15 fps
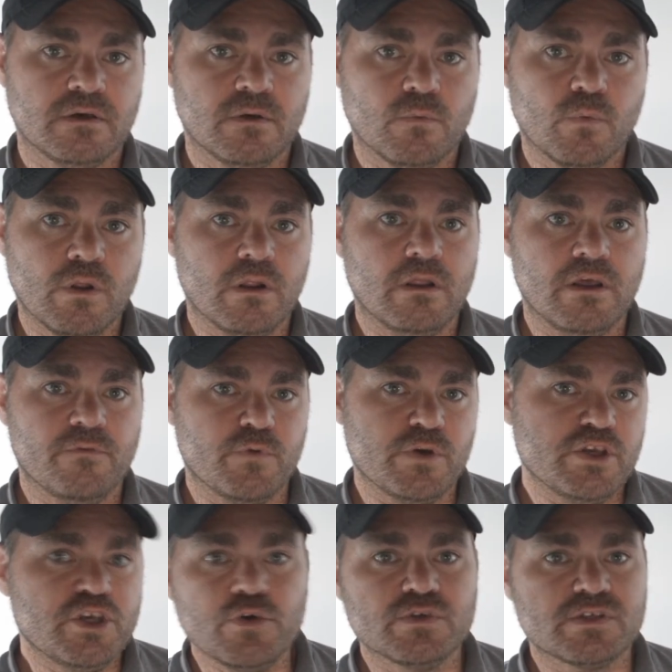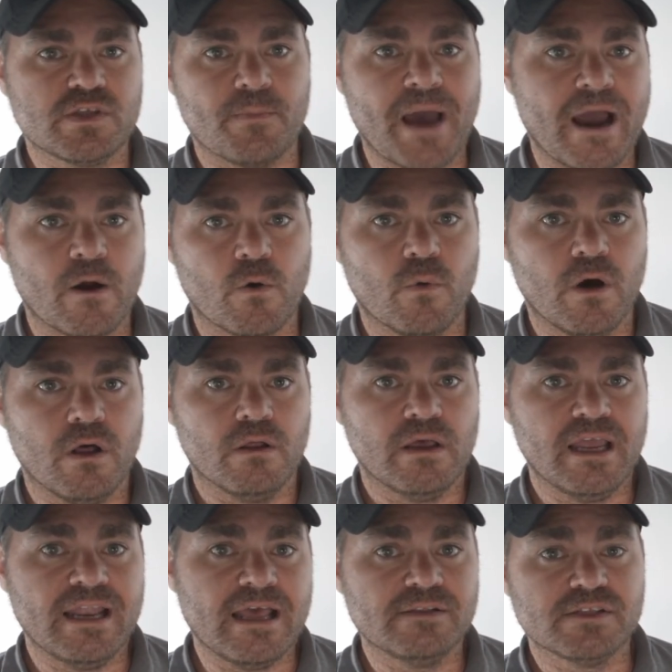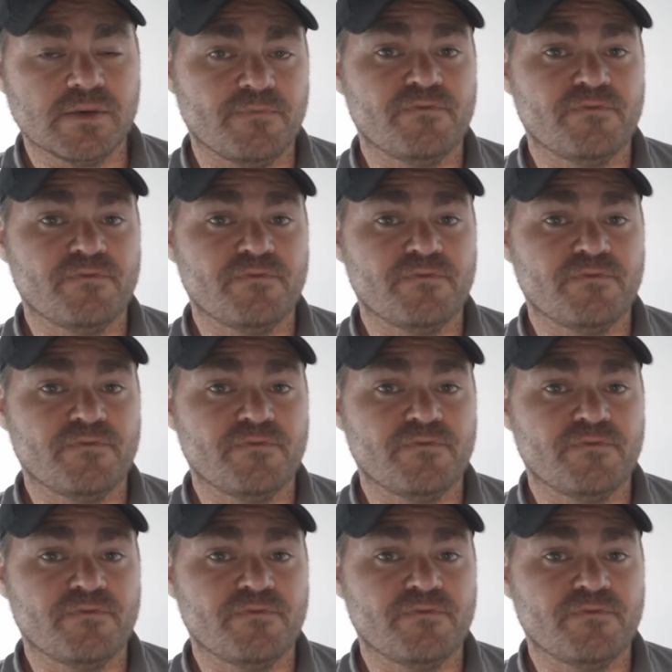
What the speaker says: Well, if we use the Powerwall, it ends up